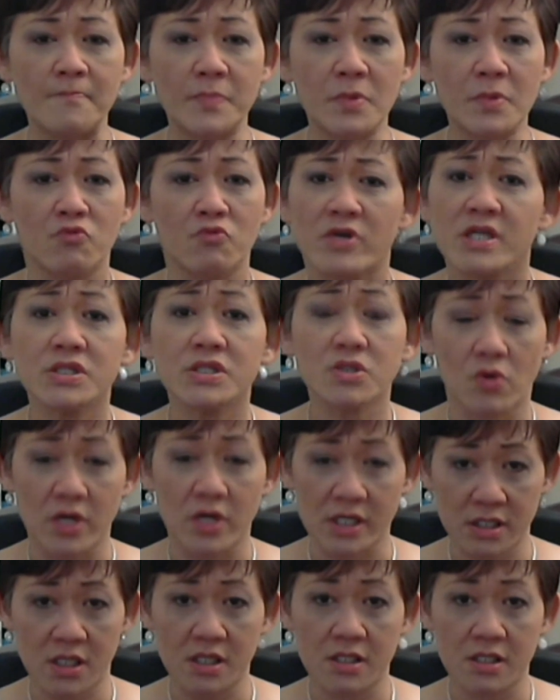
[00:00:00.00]

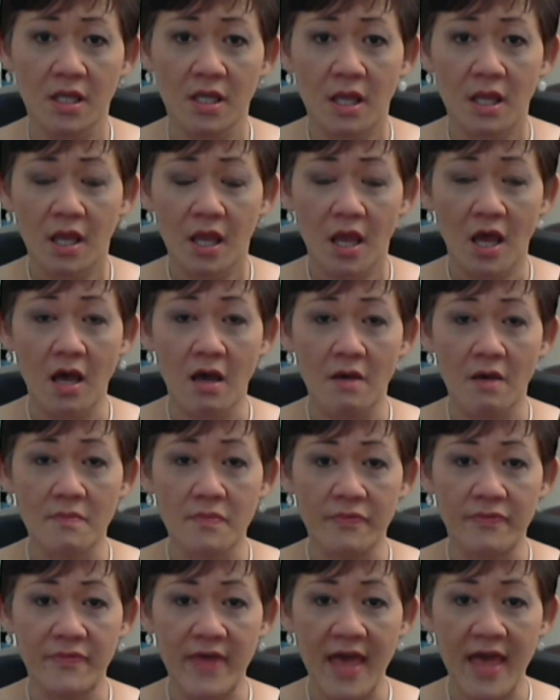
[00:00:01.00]
resources
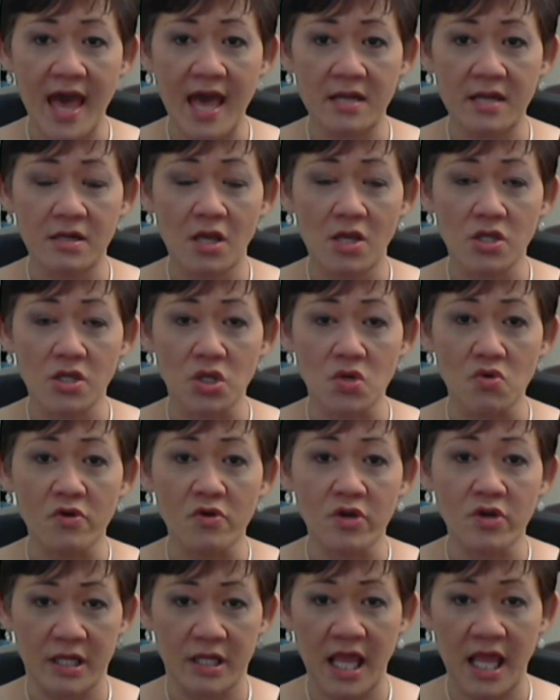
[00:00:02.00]
that you
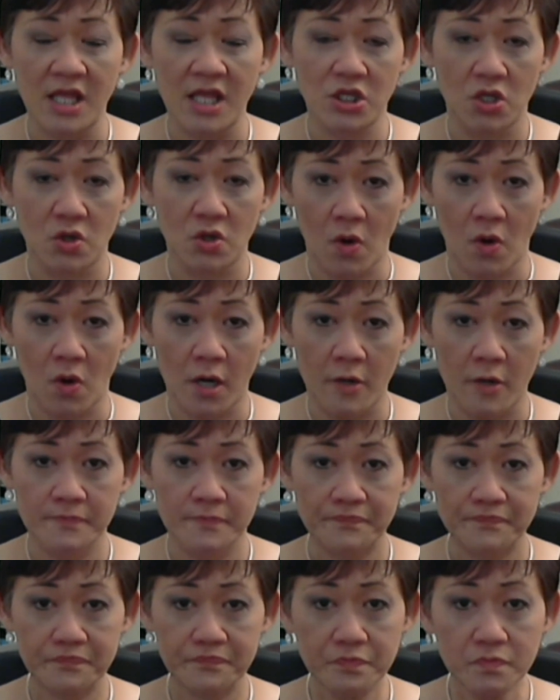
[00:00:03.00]
could get your
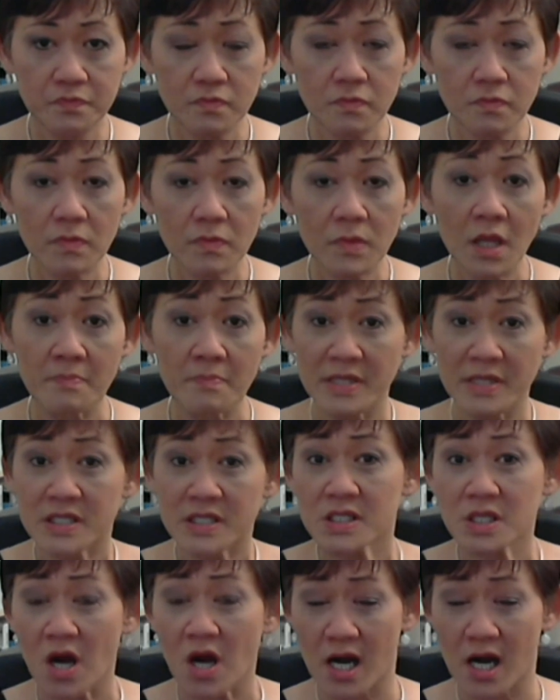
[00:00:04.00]

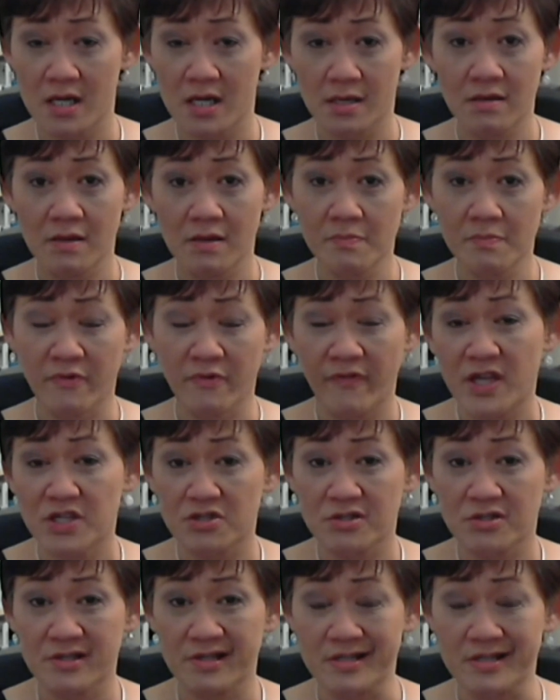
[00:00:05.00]
business card
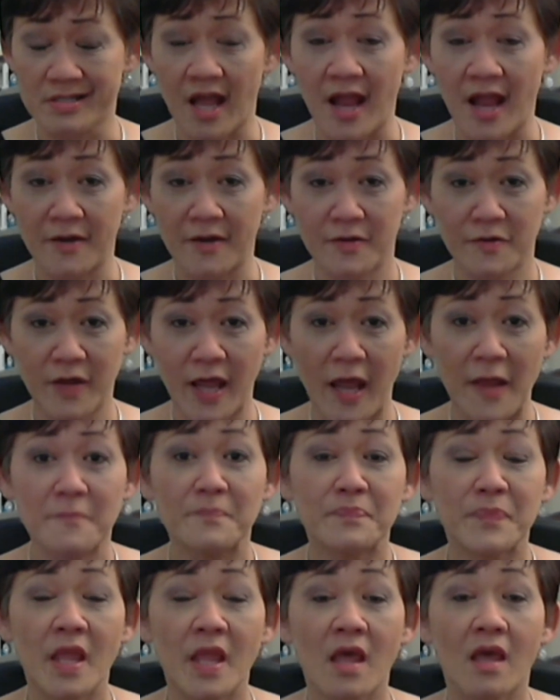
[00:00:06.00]
professionally designed,
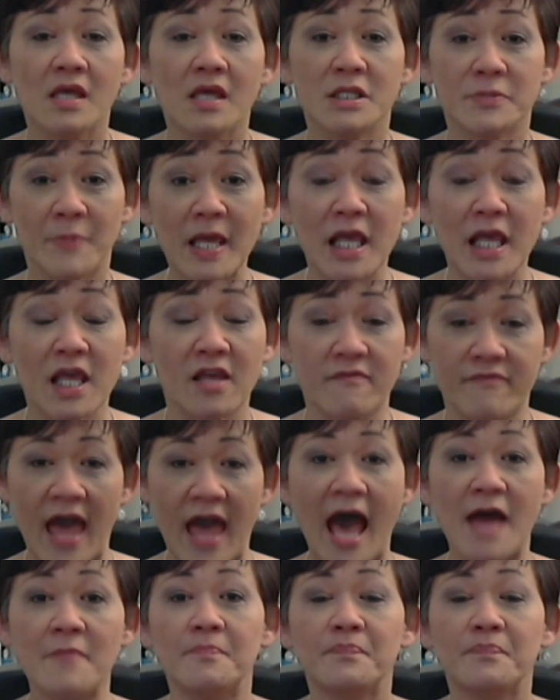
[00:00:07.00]
okay? Speaking of
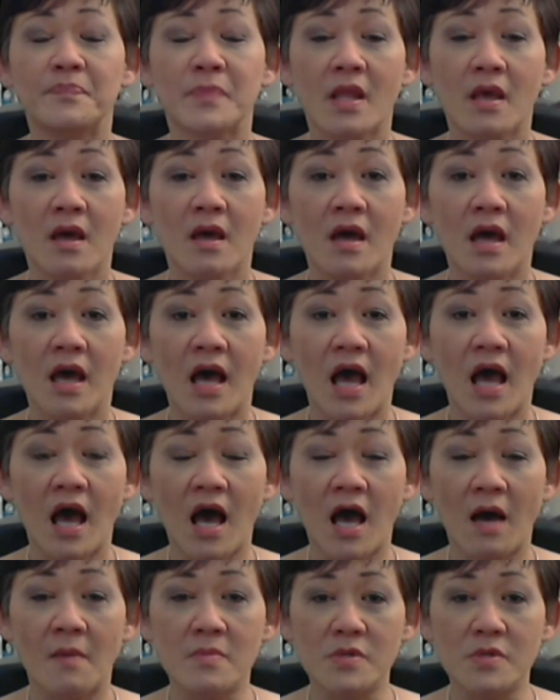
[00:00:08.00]
that,
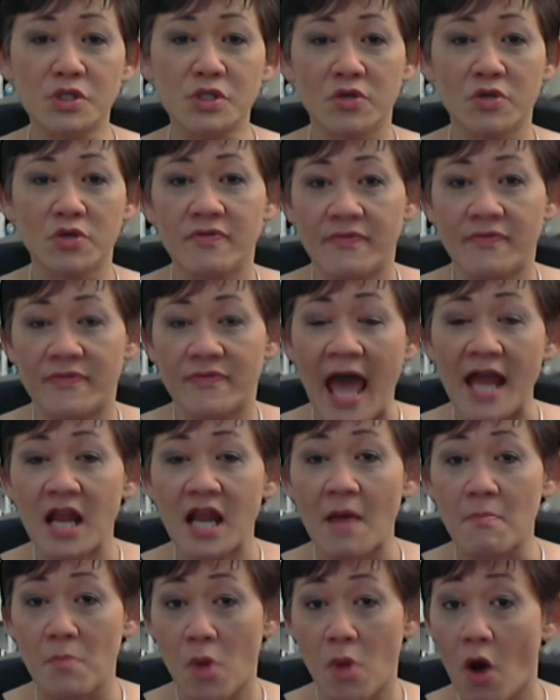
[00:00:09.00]

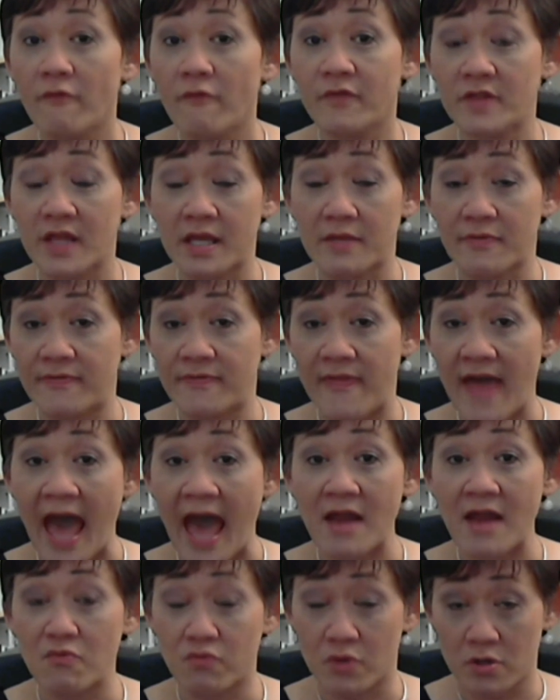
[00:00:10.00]
hopefully
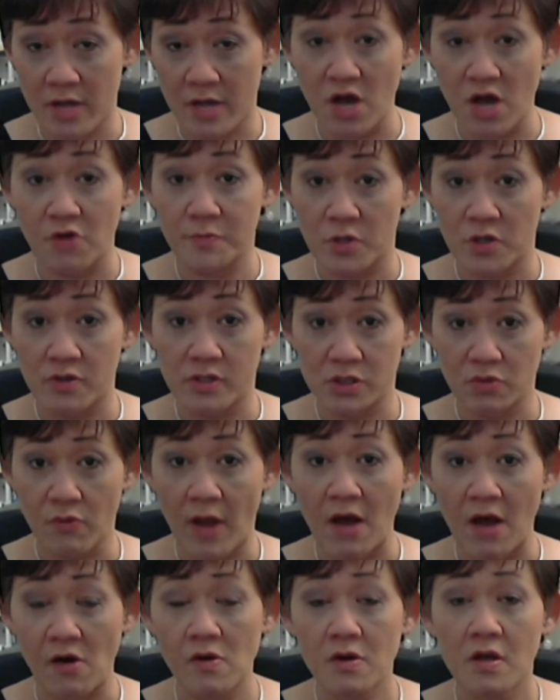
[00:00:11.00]
that will help you as
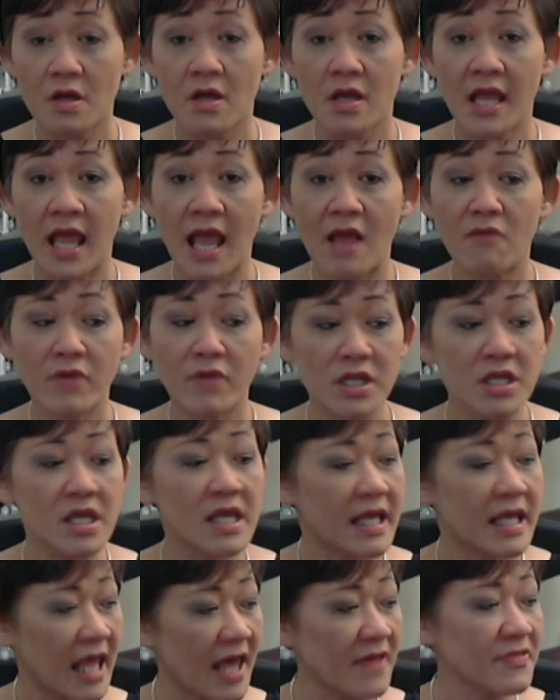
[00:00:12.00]
well. And when
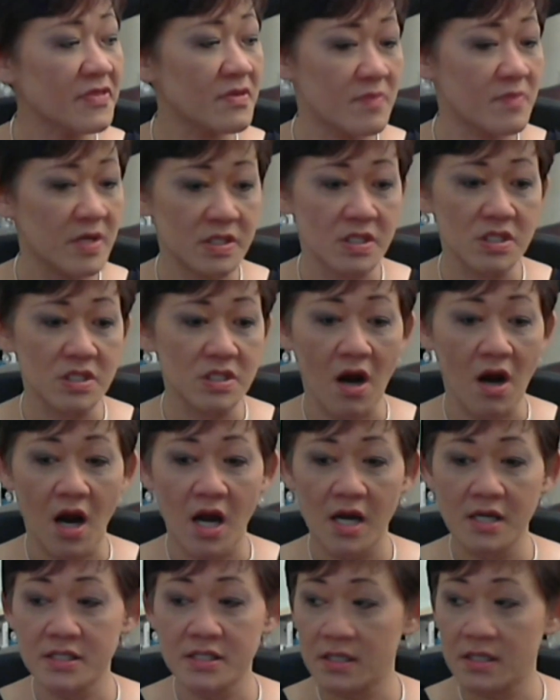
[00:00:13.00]
you get the business
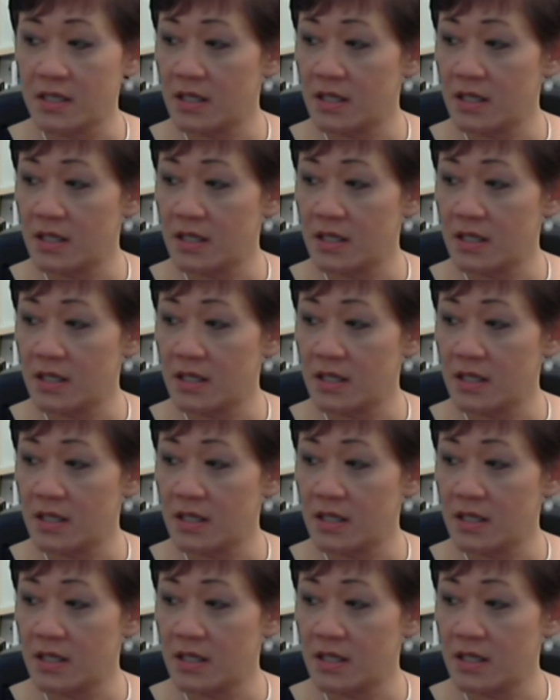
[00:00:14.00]
cards,